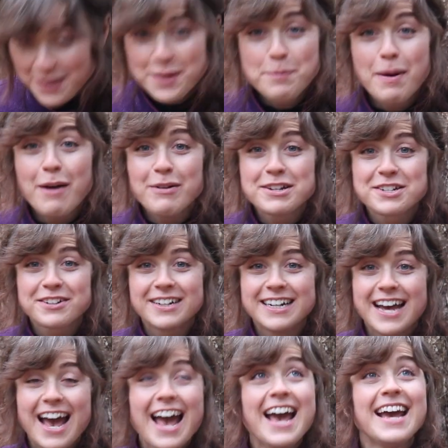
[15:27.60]
The
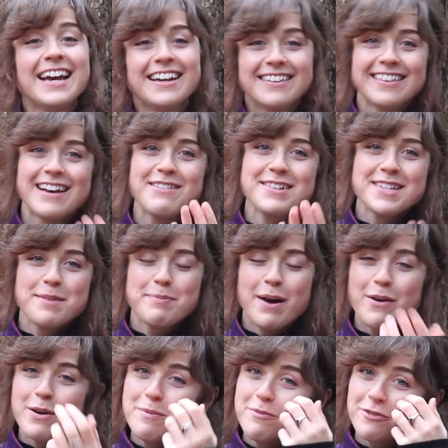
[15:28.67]
poetry! Hey, that was a
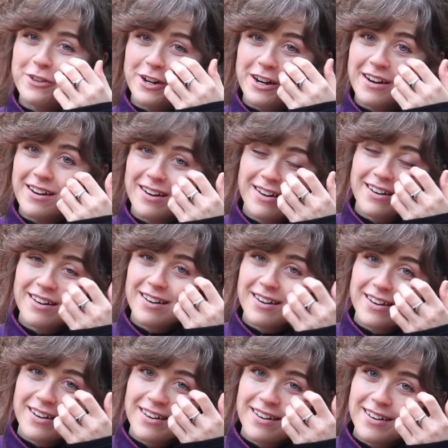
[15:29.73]
poem for
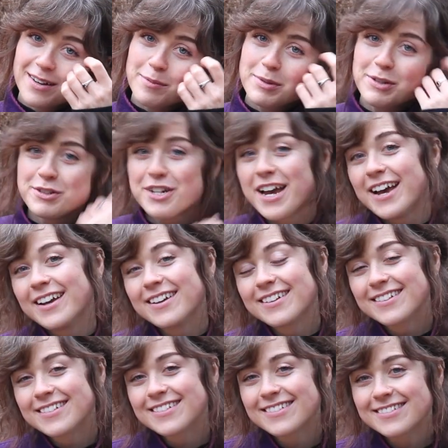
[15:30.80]
a blue jay.
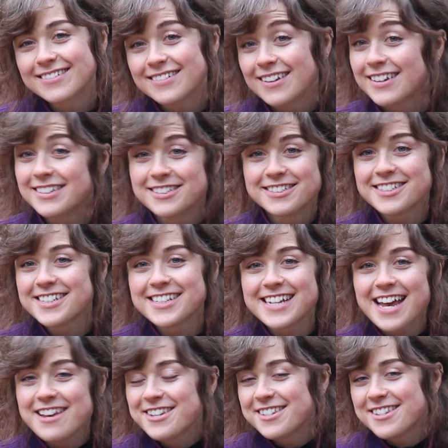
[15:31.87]
Just to get you